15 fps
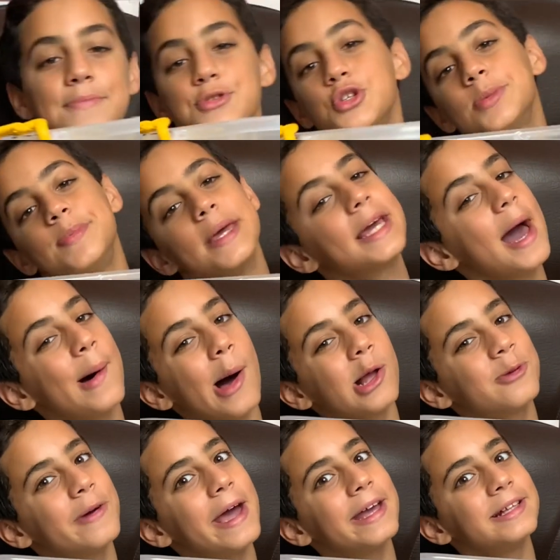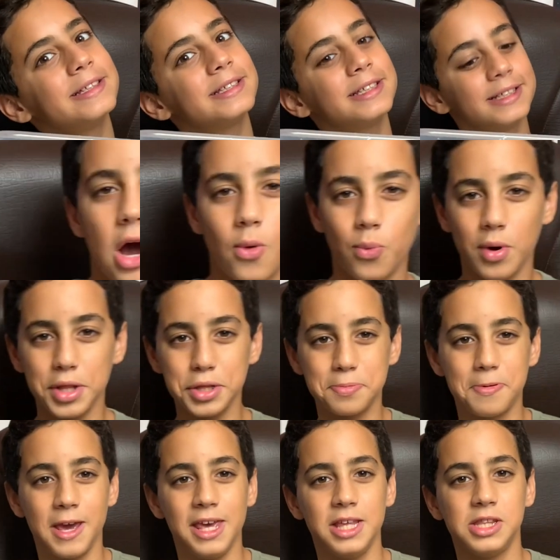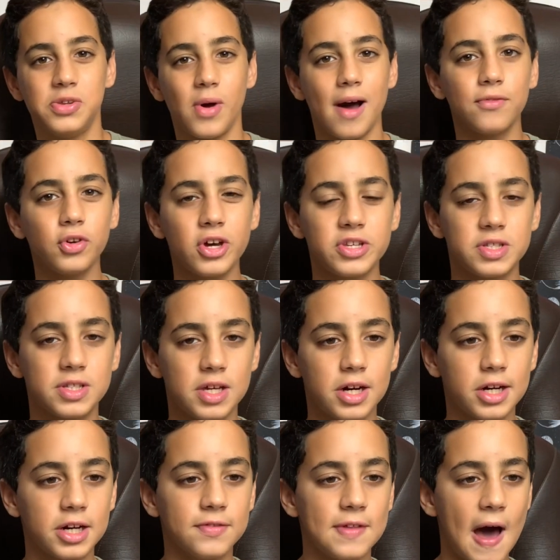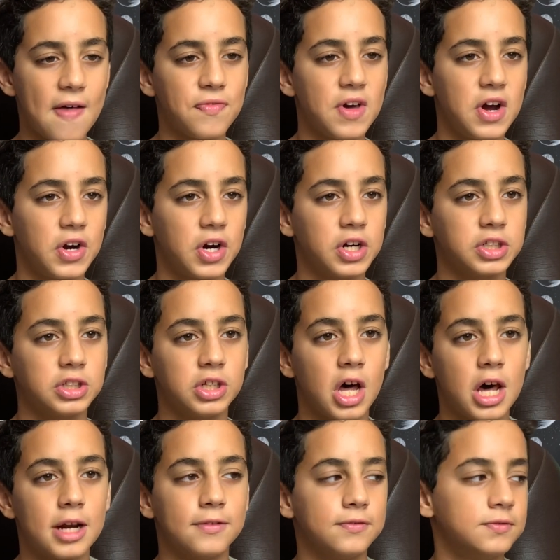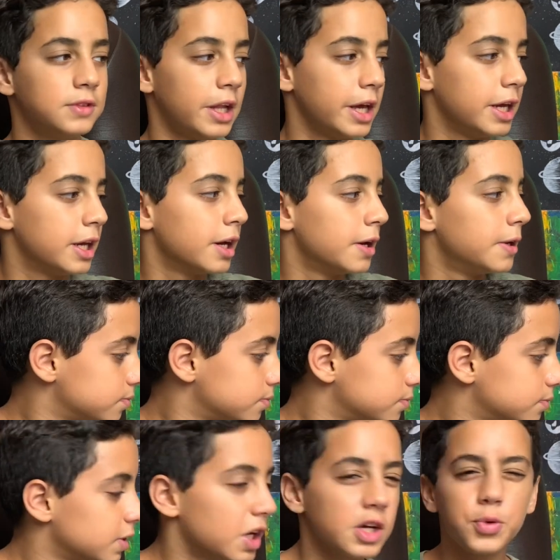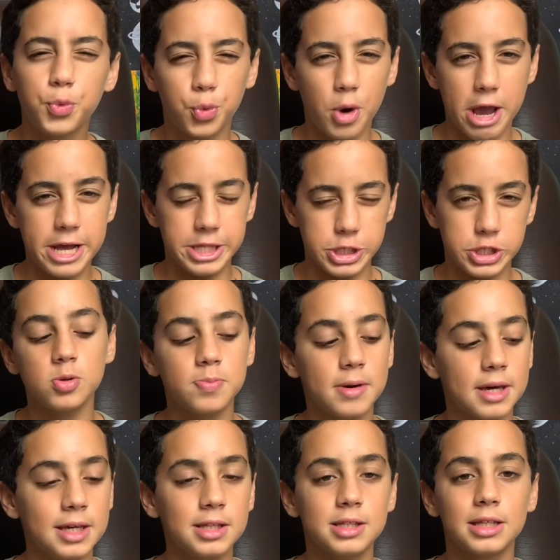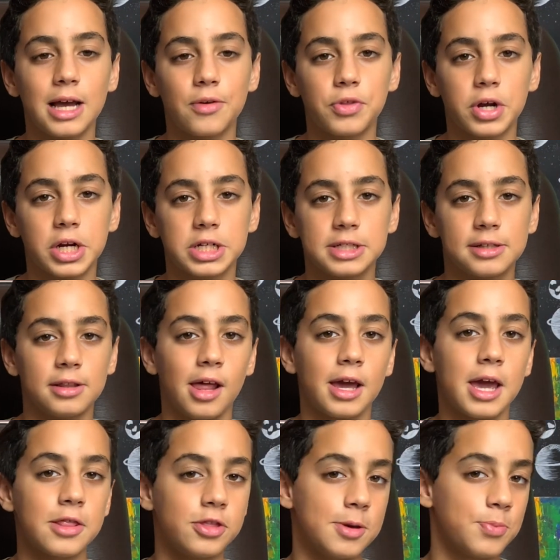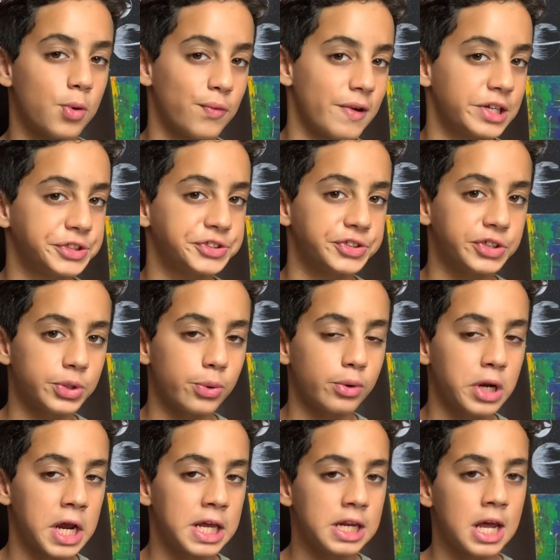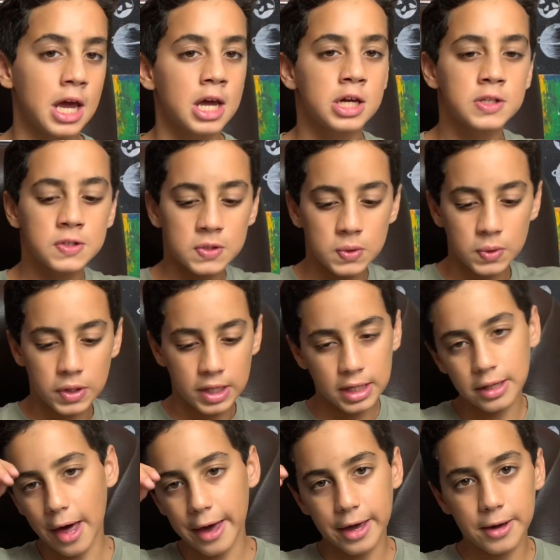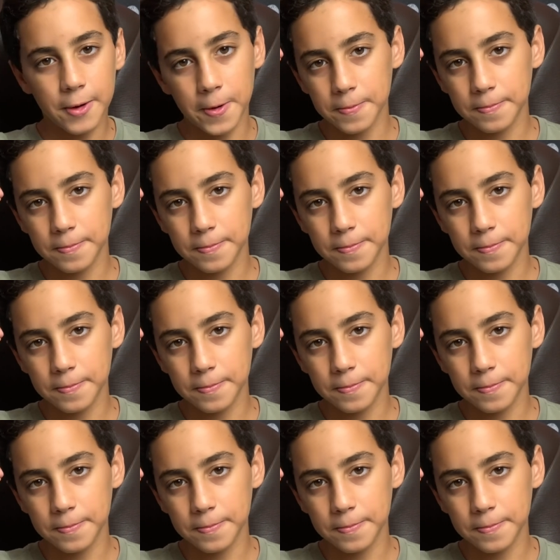to speak about paint. With paint, you have to consider that there are a lot of like grades. Paint, now there is like the professional grade to the like